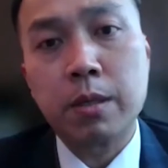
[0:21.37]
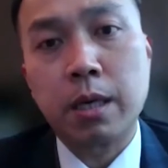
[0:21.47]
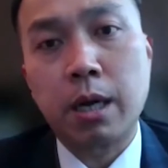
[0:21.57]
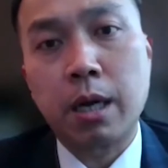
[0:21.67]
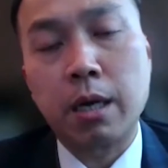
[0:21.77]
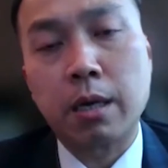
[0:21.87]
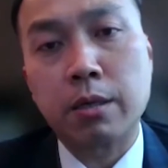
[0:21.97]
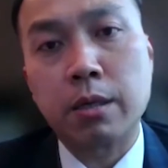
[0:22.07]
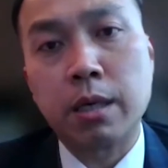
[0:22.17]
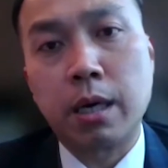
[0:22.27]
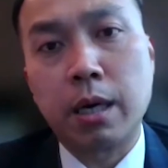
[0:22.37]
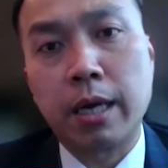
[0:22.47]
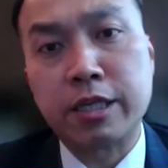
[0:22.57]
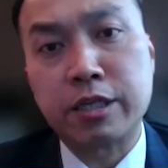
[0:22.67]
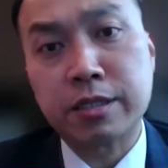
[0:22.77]

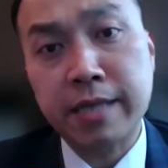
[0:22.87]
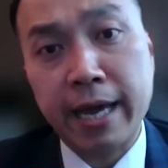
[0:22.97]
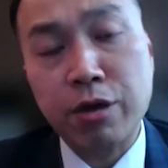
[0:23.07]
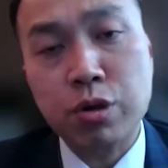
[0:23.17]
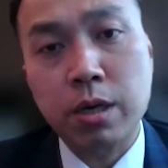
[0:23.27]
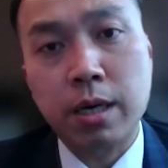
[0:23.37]
as a stage